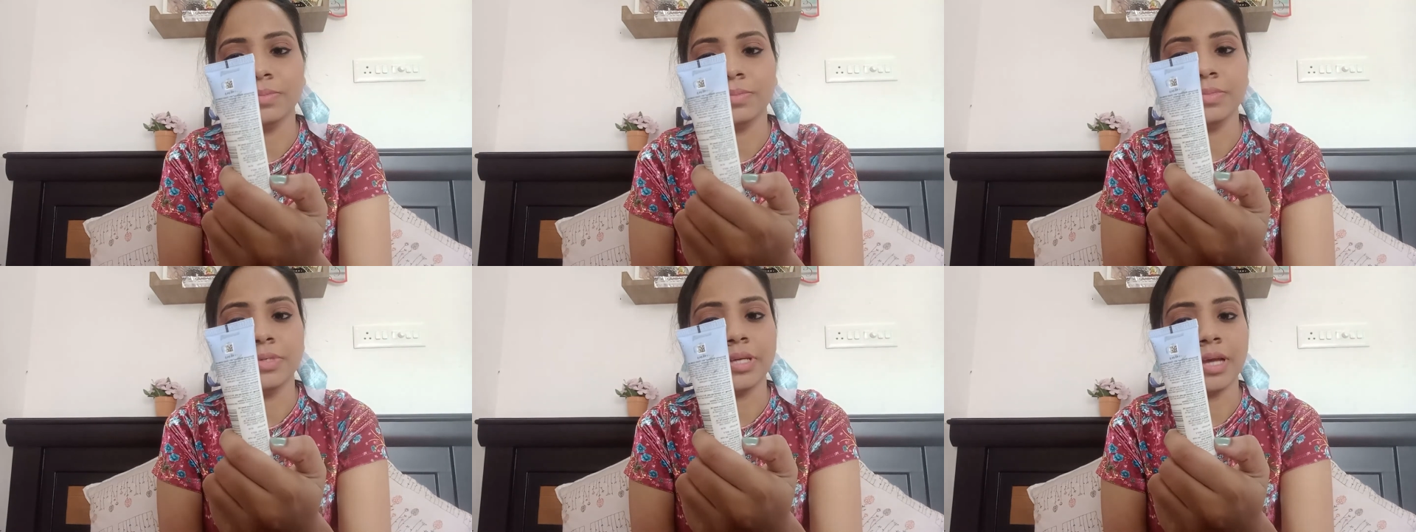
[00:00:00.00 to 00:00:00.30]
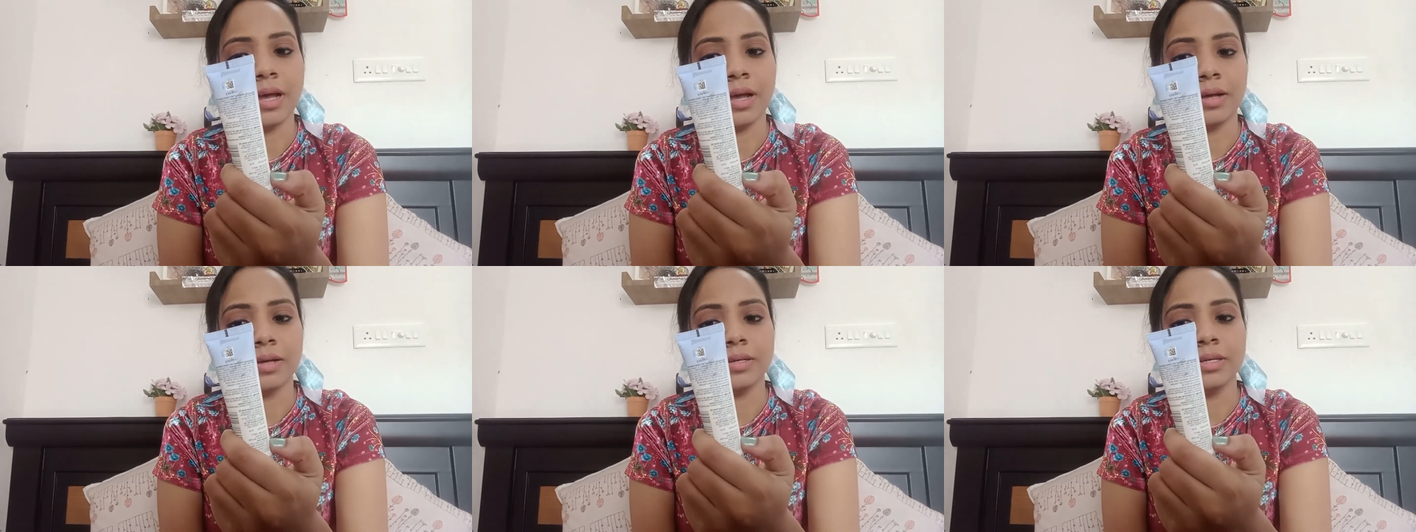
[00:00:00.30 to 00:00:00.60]

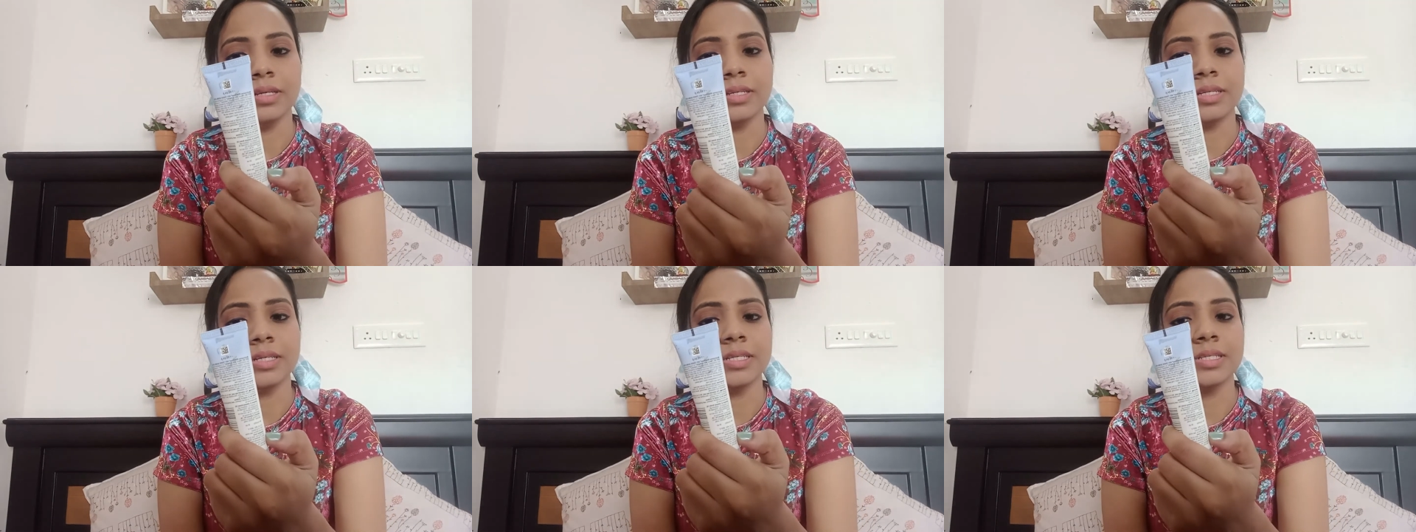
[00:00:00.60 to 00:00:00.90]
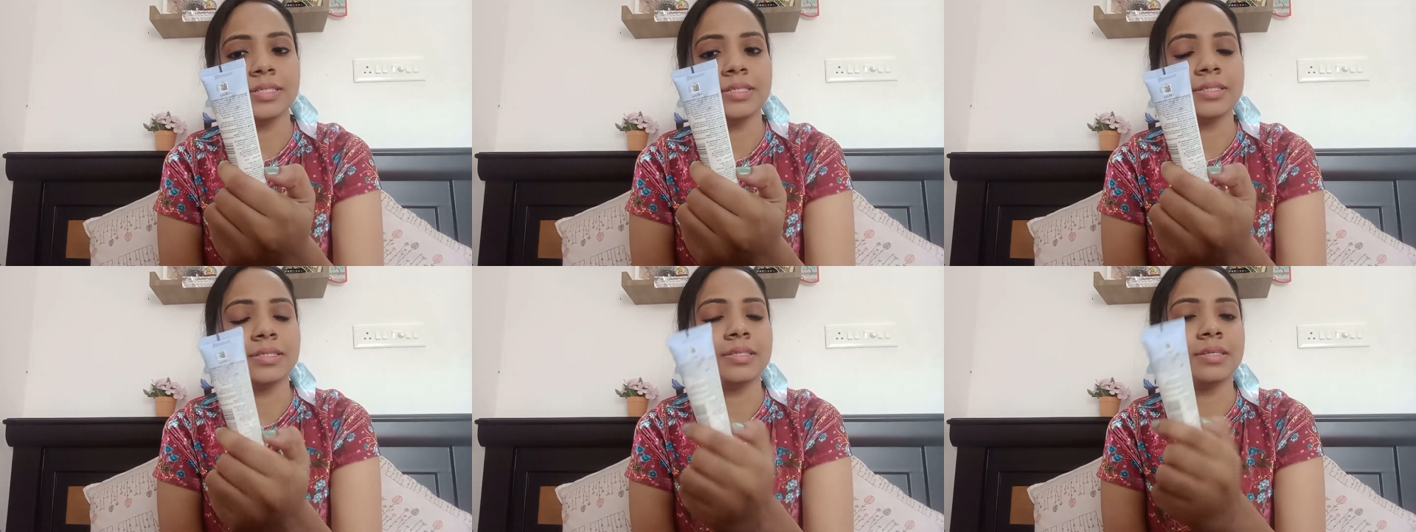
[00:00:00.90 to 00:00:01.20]
Yeah, it
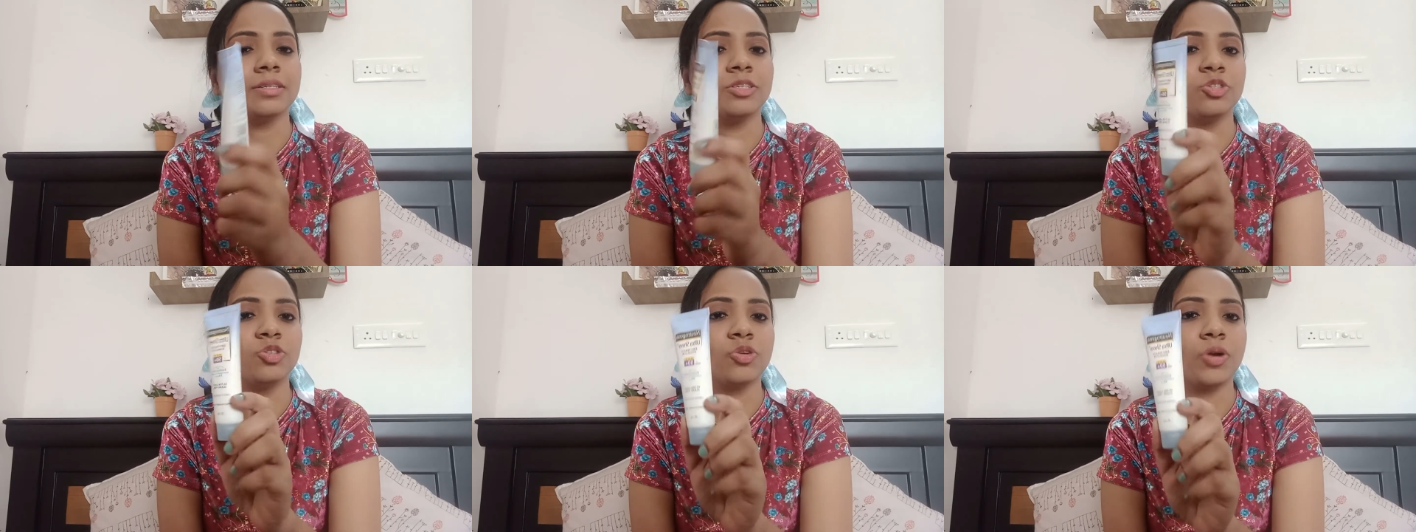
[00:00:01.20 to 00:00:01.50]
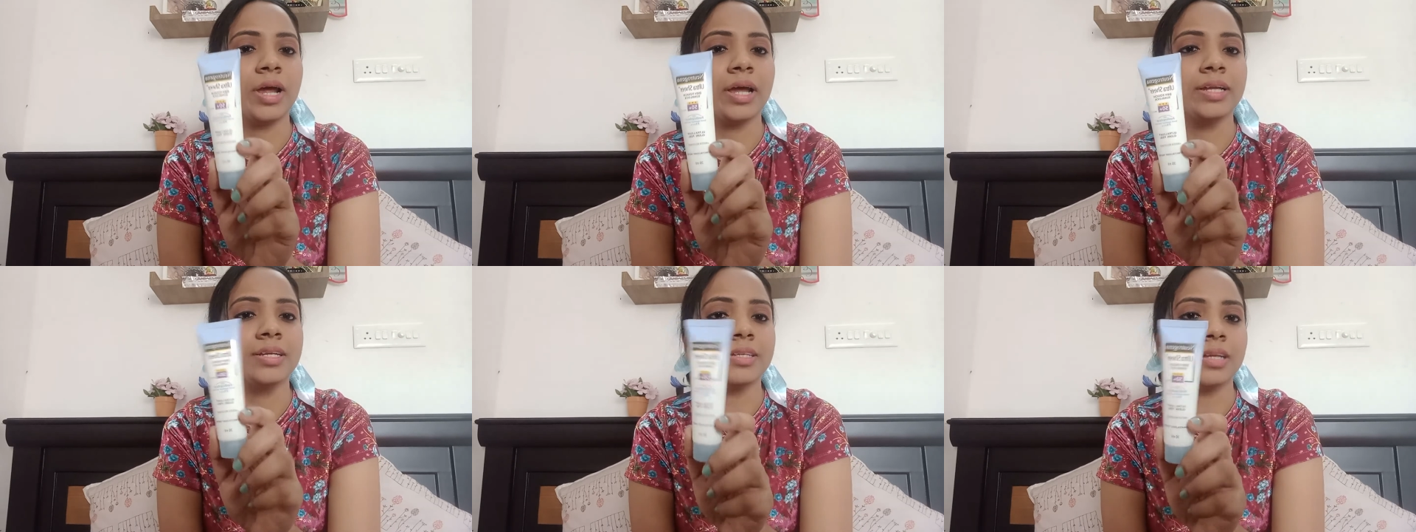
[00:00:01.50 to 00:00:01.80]
is a
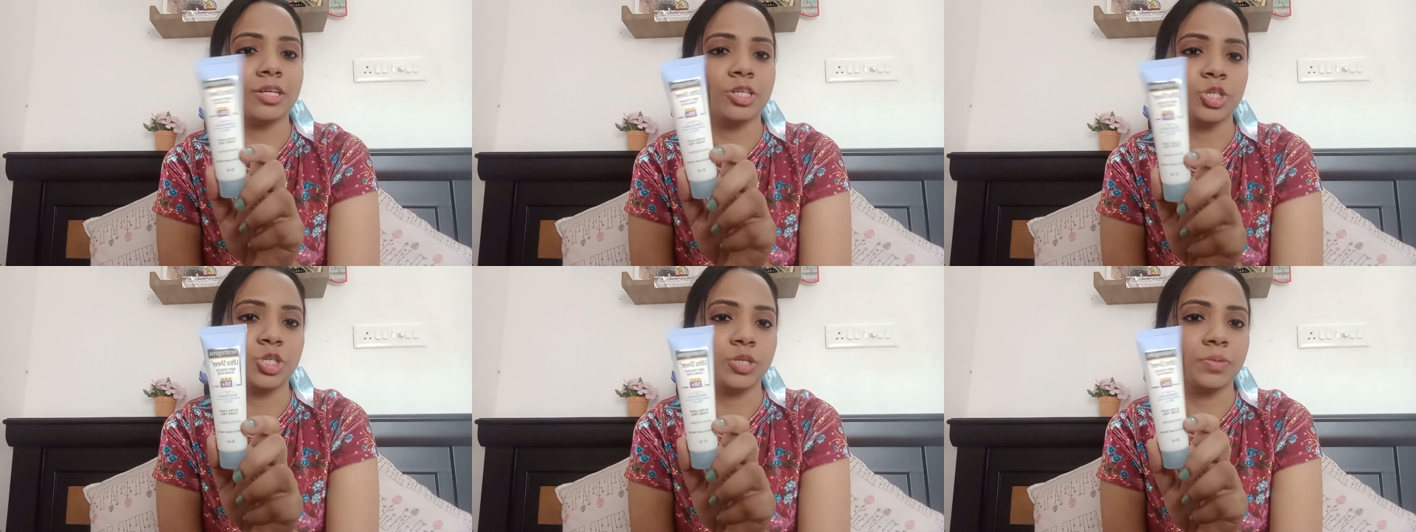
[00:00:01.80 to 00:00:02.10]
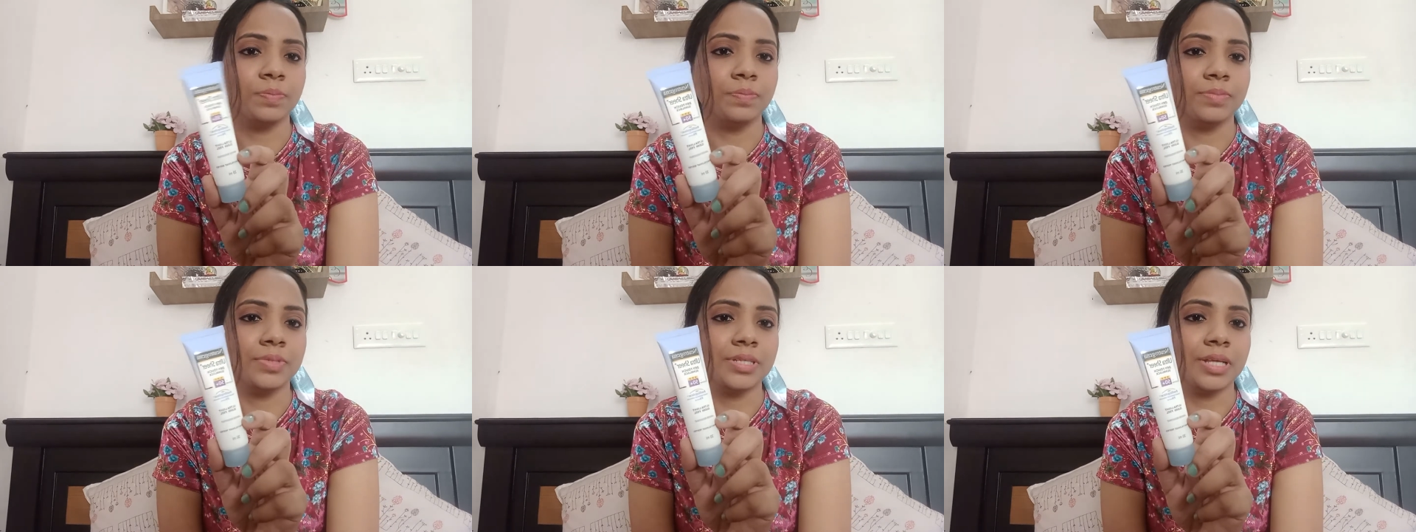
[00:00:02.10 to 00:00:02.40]
dry touch
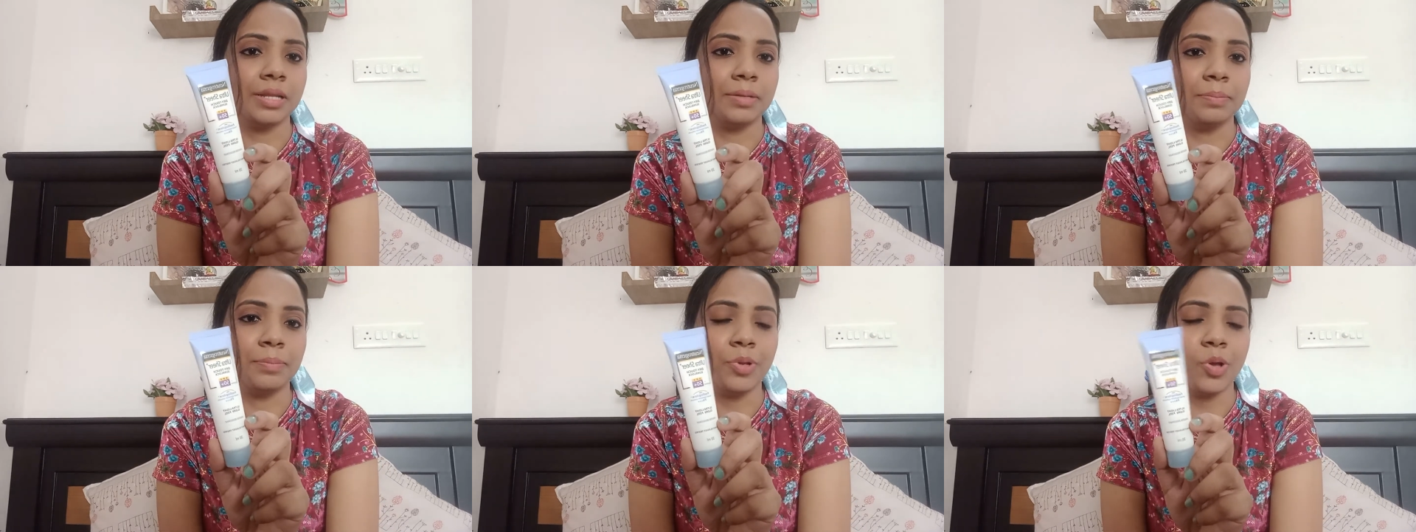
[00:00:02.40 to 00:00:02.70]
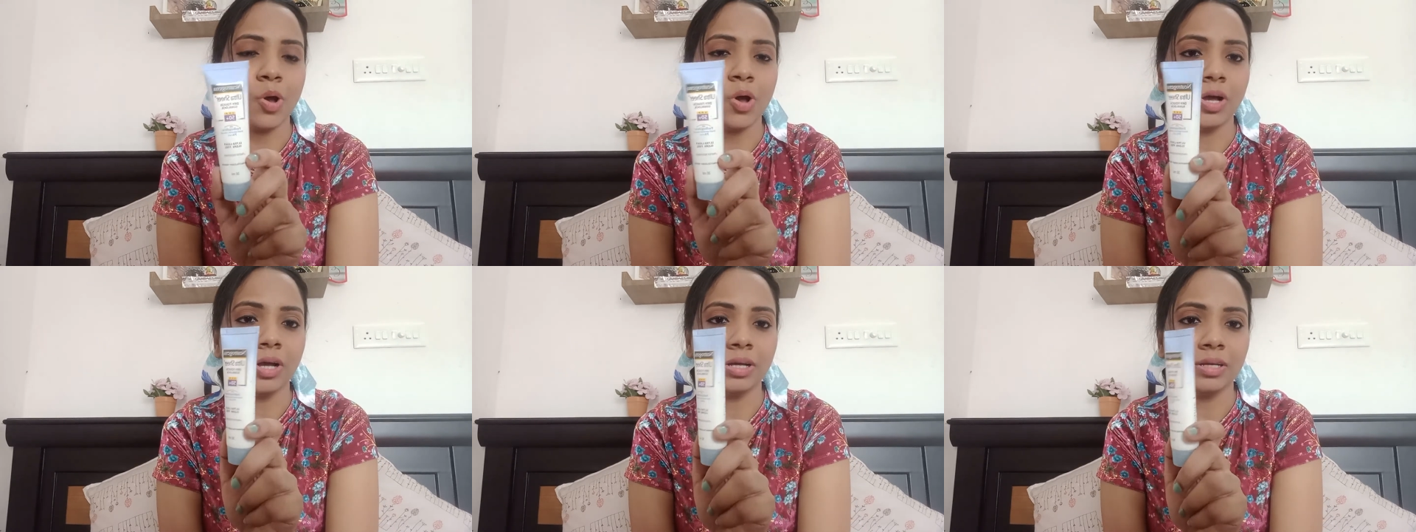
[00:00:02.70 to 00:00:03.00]

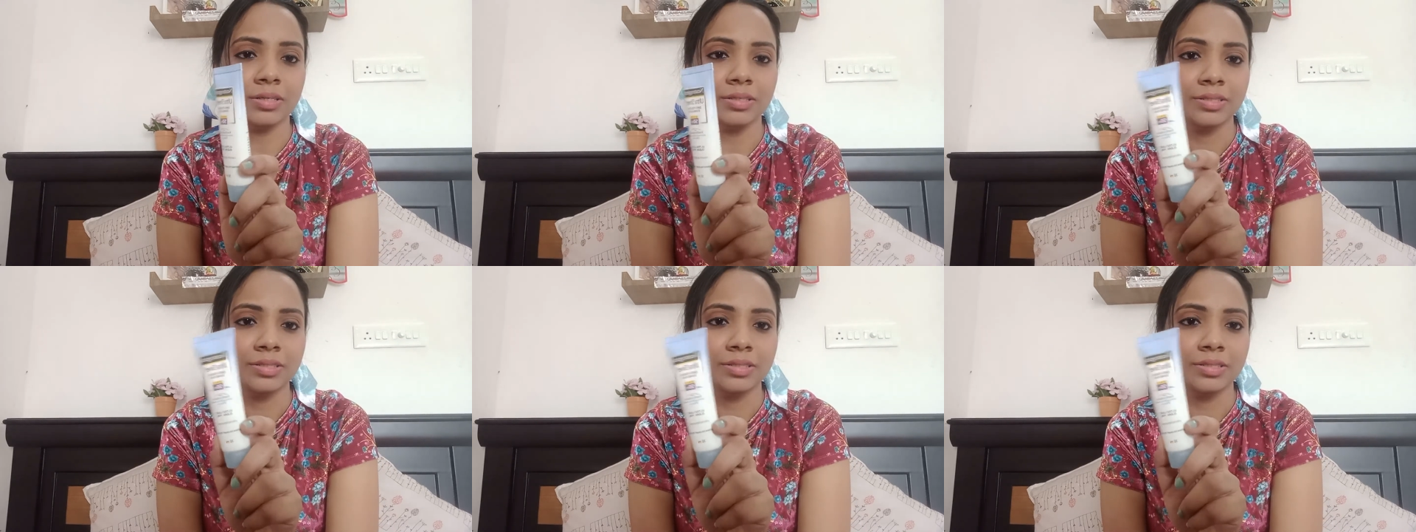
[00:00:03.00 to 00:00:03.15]
sunblock,